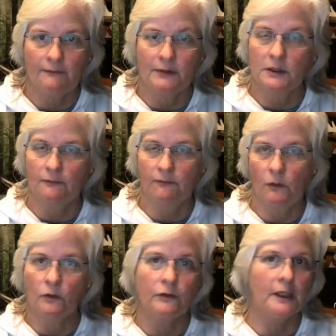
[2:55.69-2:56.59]
if it's a
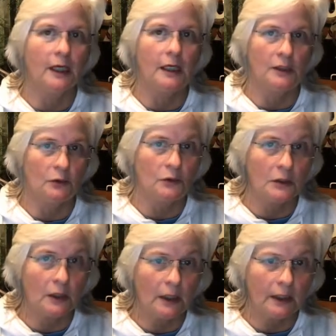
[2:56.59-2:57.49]
folder that I use
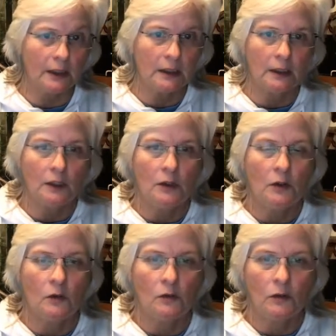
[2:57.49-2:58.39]
a lot,
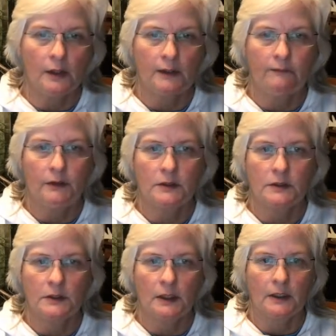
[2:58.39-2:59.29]
or if
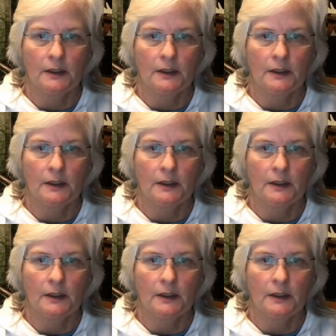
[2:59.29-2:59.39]
it's